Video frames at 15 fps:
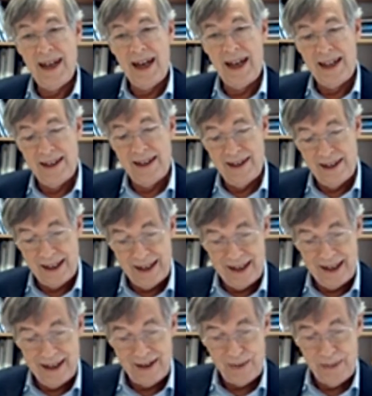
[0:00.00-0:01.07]
and
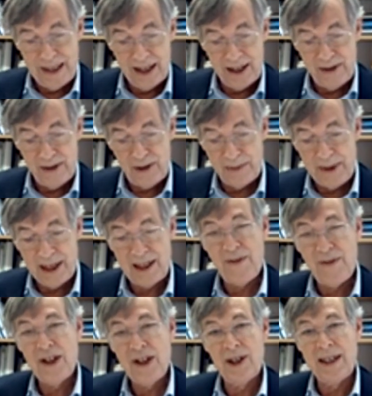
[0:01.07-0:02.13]
the spin-offs from
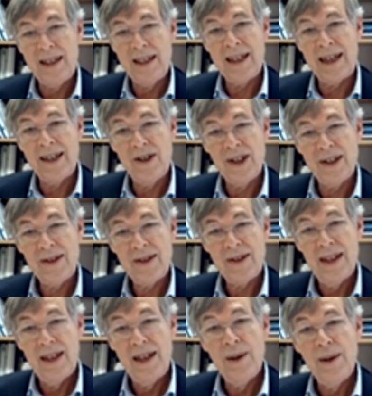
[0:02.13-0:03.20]
artificial
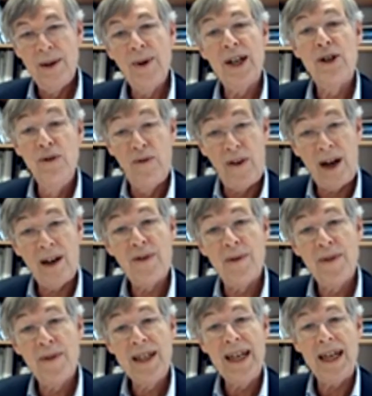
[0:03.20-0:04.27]
intelligence. We're too far
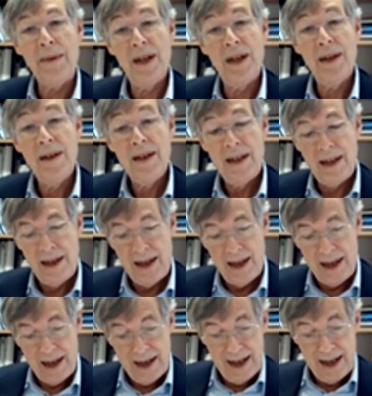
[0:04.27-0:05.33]
from the game.
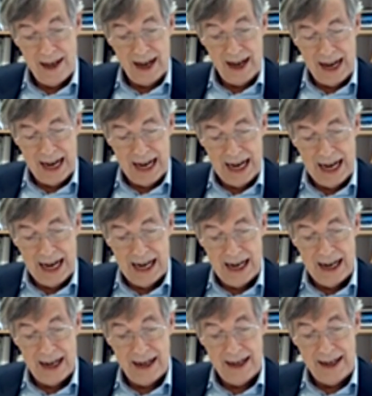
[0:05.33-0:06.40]

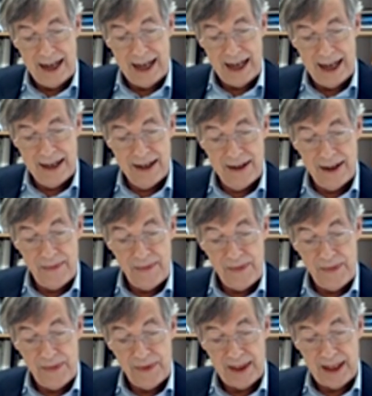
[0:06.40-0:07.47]
And
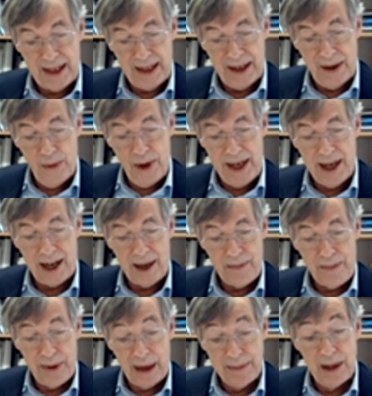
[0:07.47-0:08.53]
we are
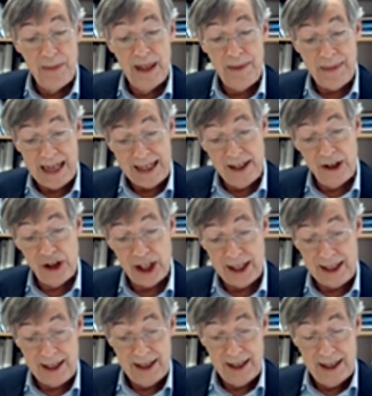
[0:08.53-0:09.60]
probably
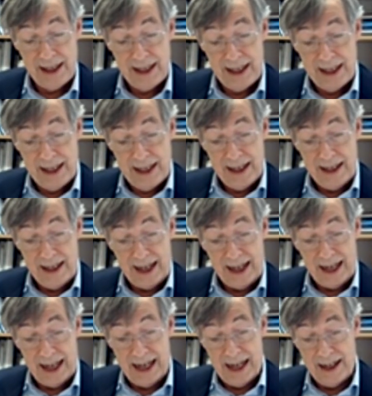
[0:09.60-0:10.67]
managing
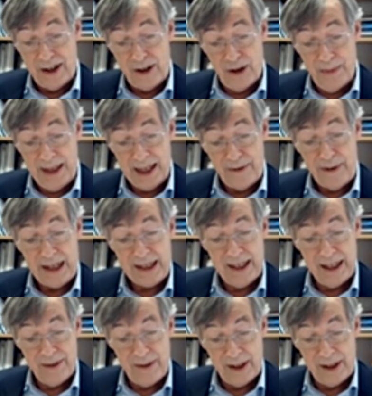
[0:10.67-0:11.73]
to be
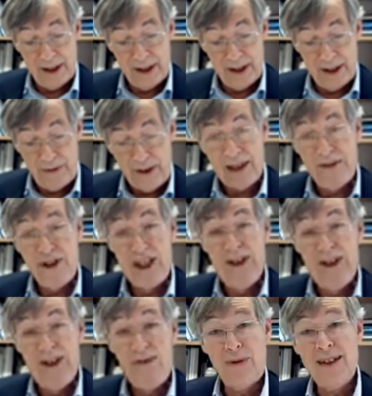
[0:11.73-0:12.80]
effective on the 5G
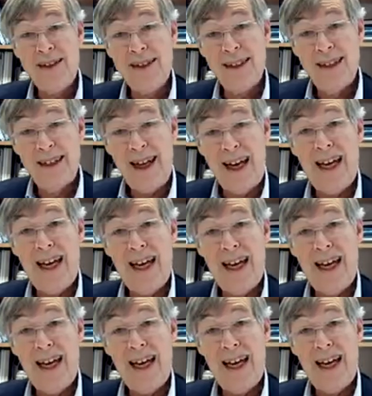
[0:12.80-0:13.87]
front, A,
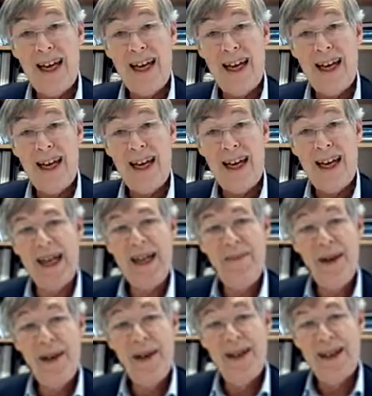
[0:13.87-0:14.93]
because we are in the
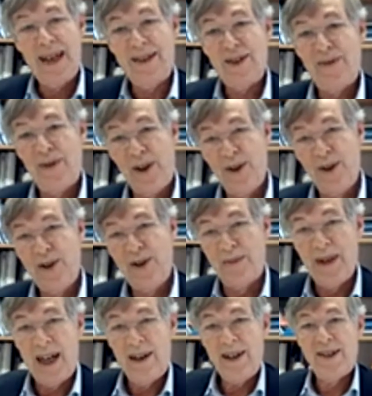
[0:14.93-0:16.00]
game, as the folks from
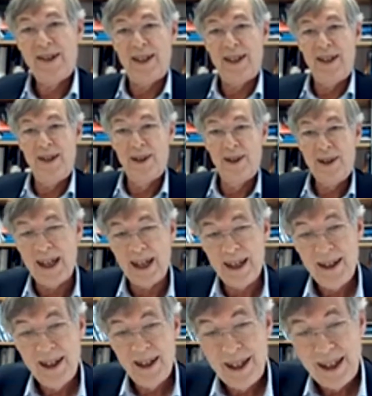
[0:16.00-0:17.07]
Ericsson and Nokia